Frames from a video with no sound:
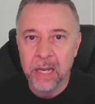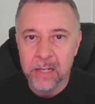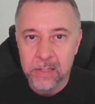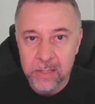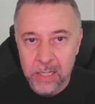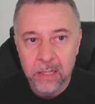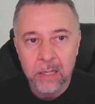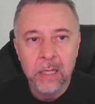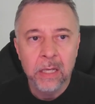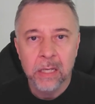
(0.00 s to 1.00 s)
Dynasty.
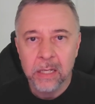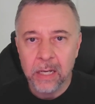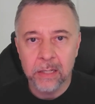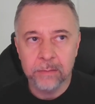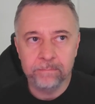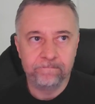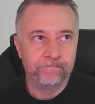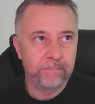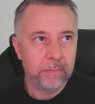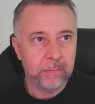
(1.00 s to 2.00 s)
Kind of,
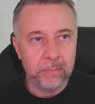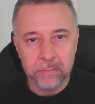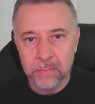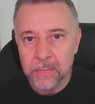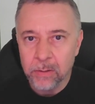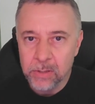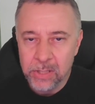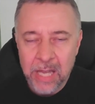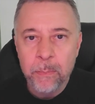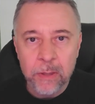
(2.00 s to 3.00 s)
a
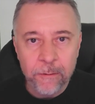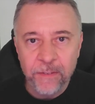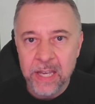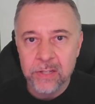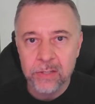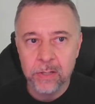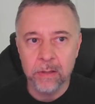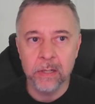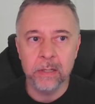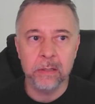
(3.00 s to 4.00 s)
slap in the face to
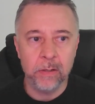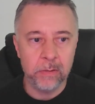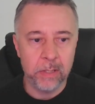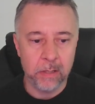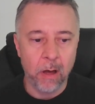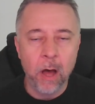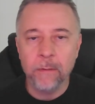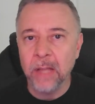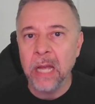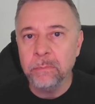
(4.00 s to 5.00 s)
the
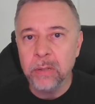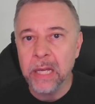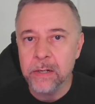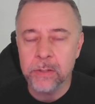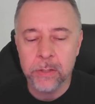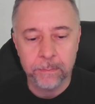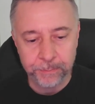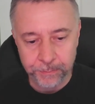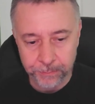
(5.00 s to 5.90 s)
offline players.